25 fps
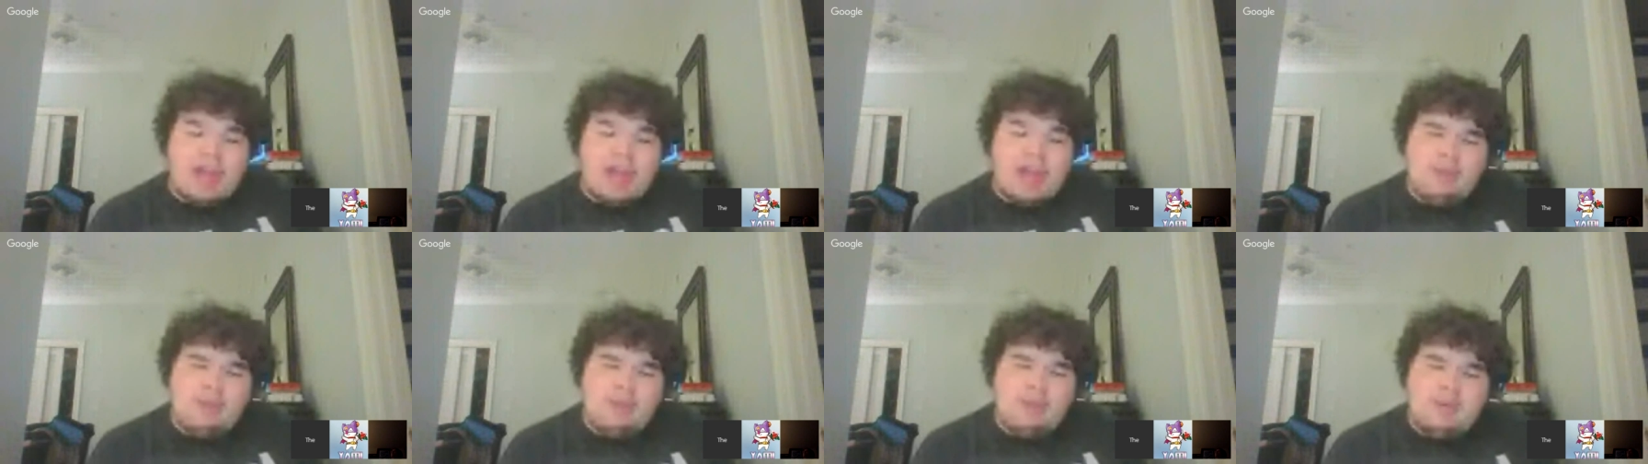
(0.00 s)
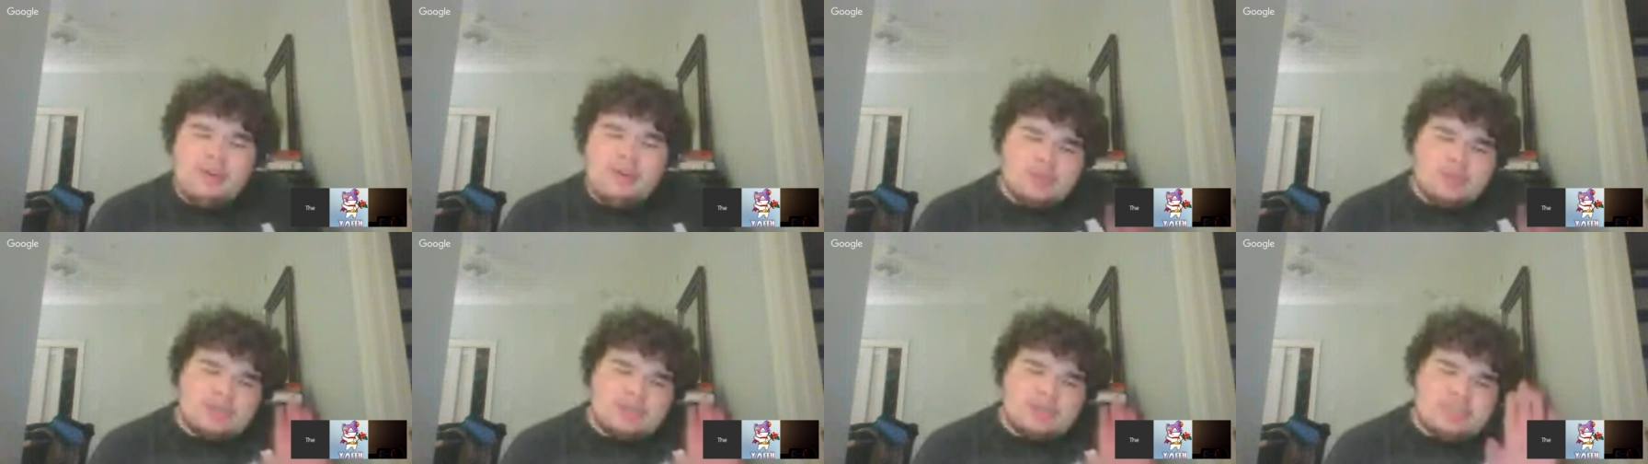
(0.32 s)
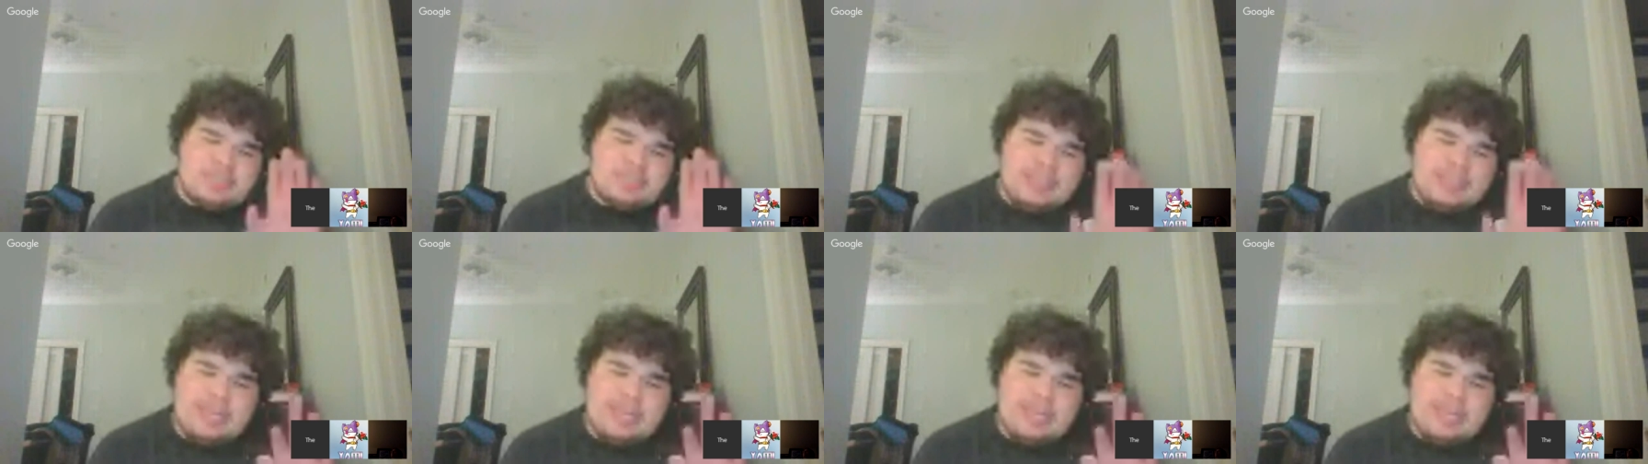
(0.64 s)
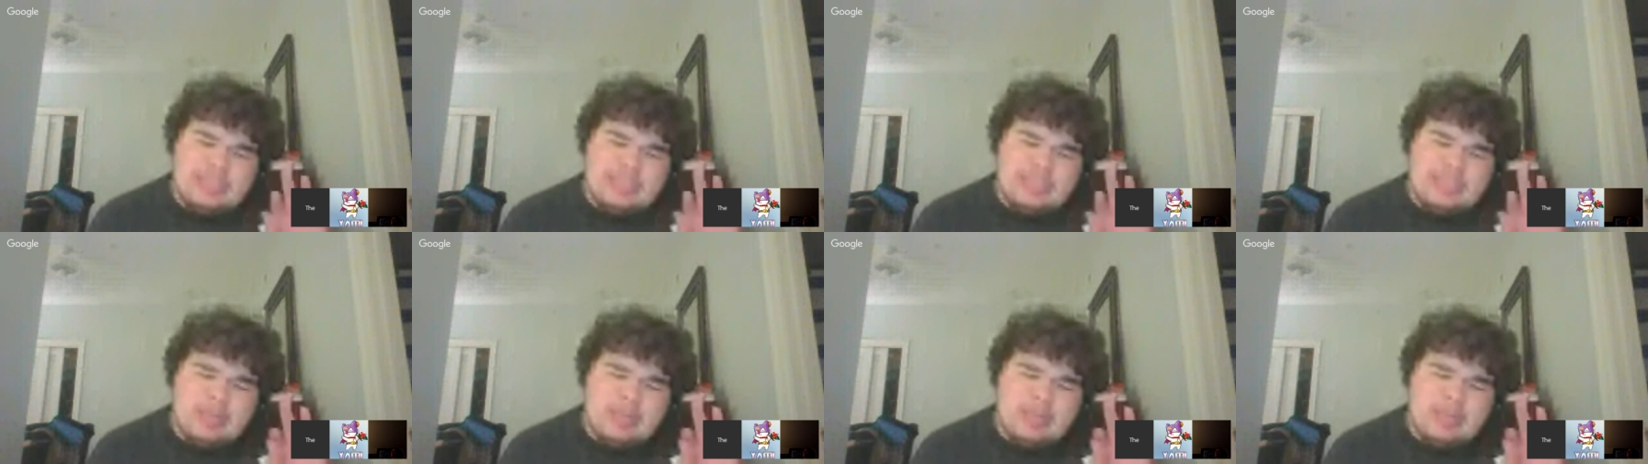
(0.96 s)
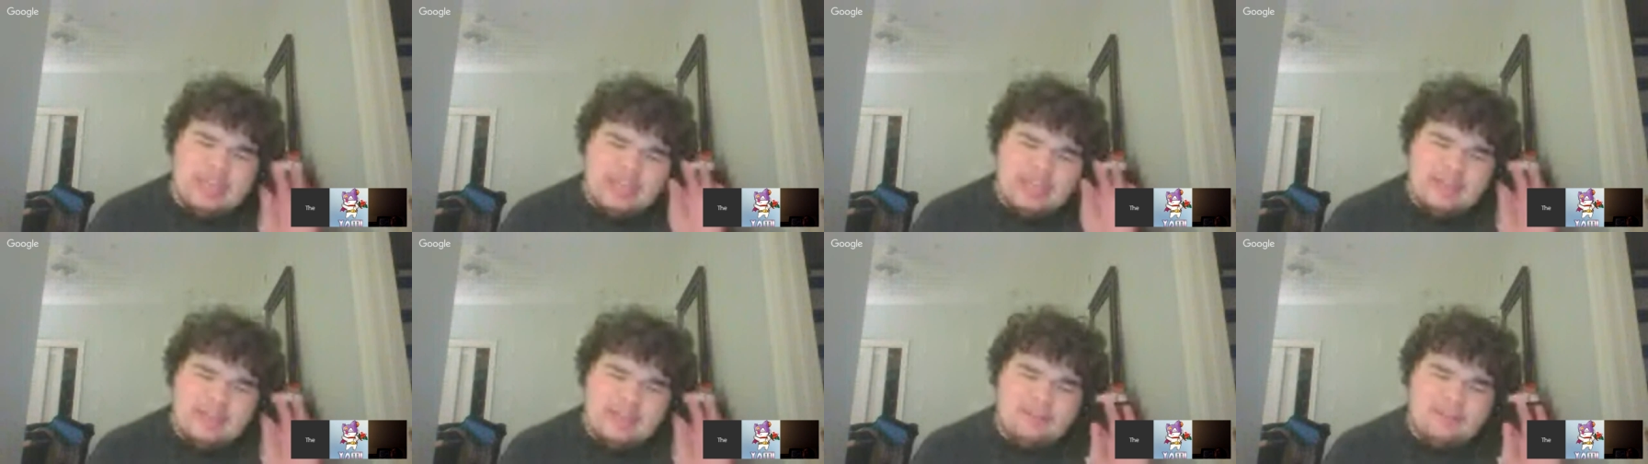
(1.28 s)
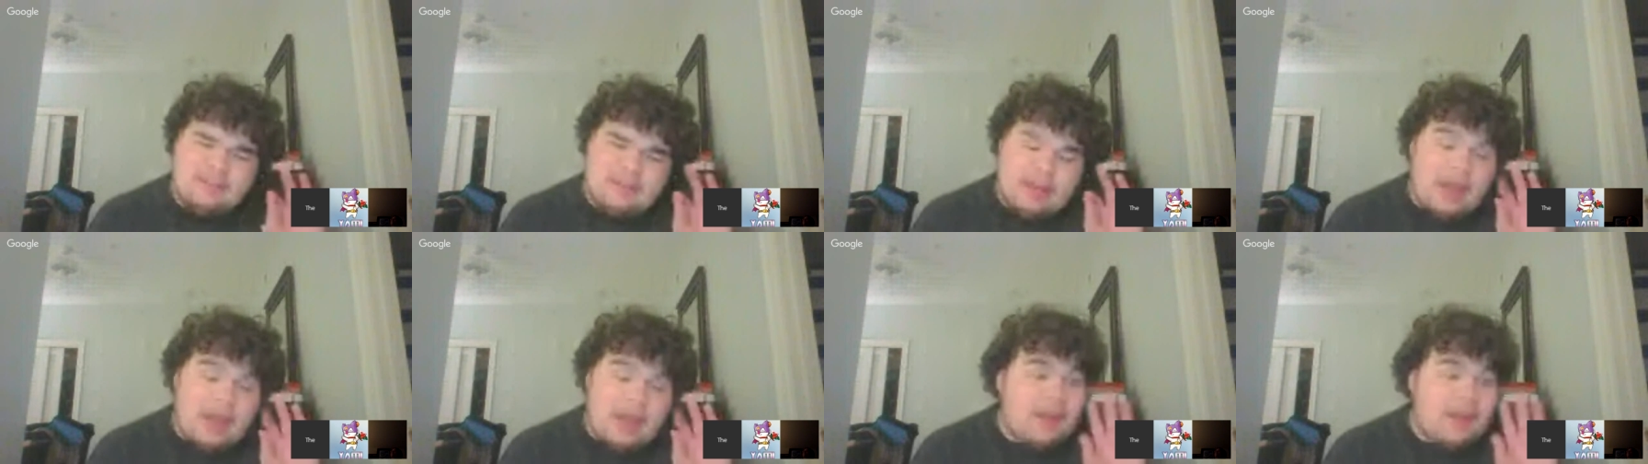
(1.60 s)
I would understand it
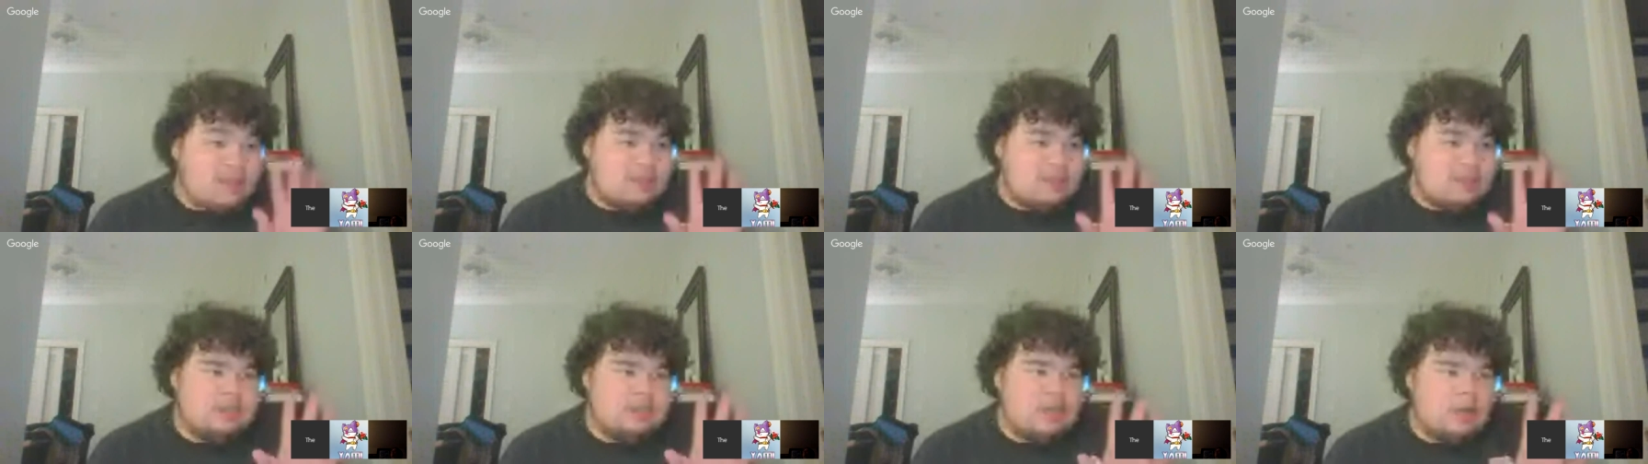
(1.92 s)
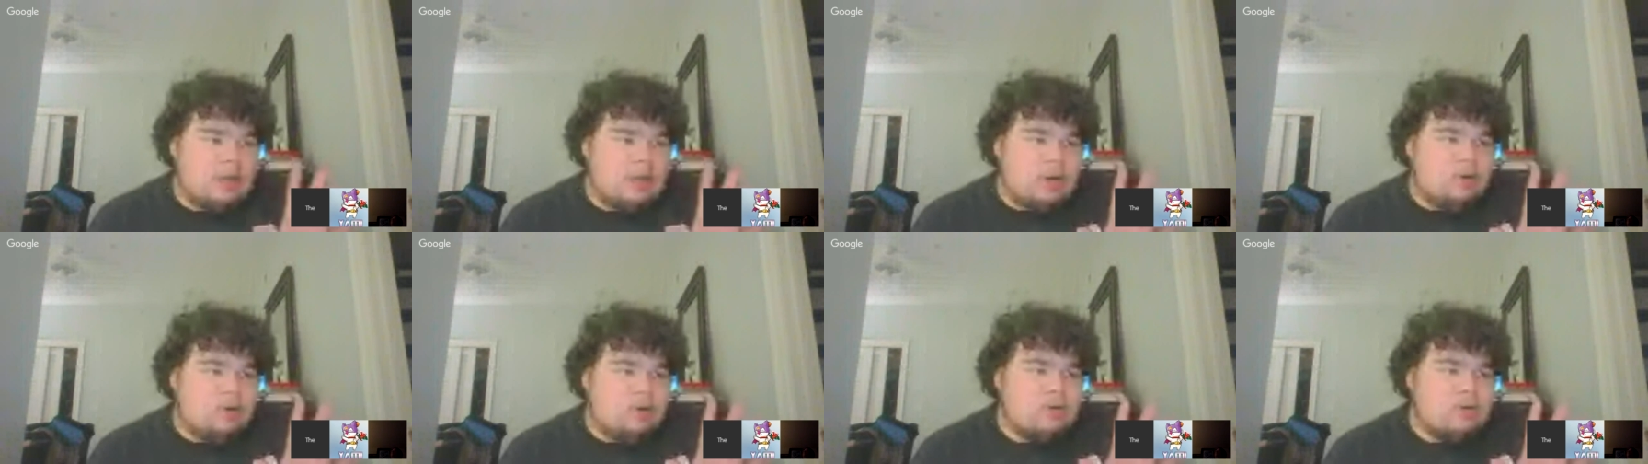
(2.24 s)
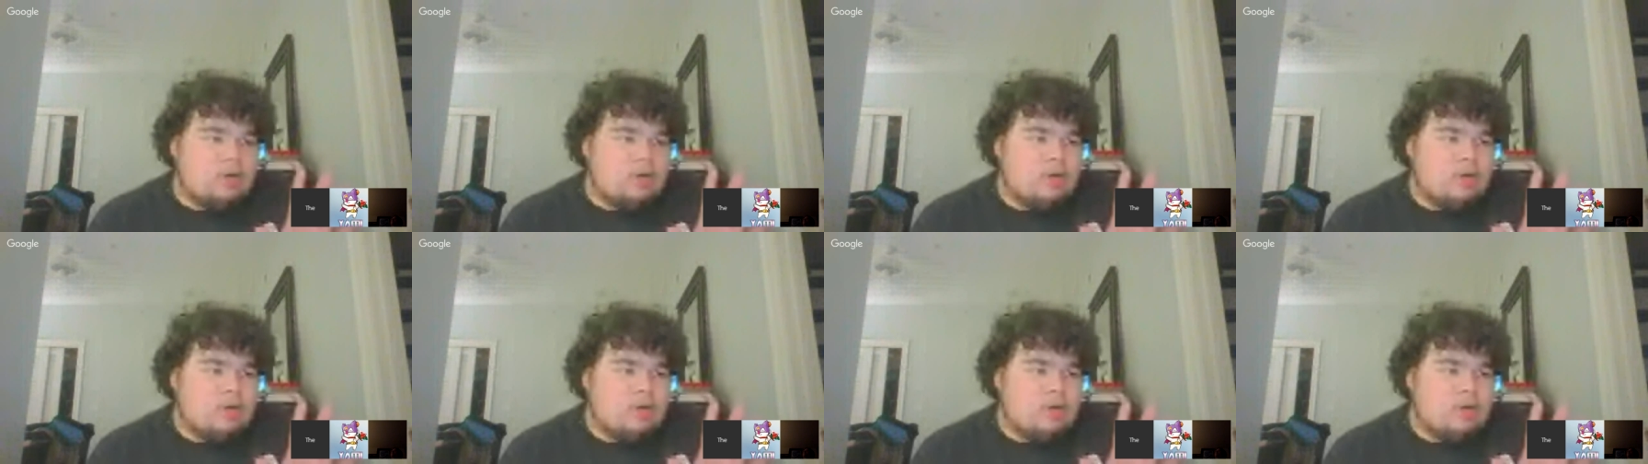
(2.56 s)
if, actually, no.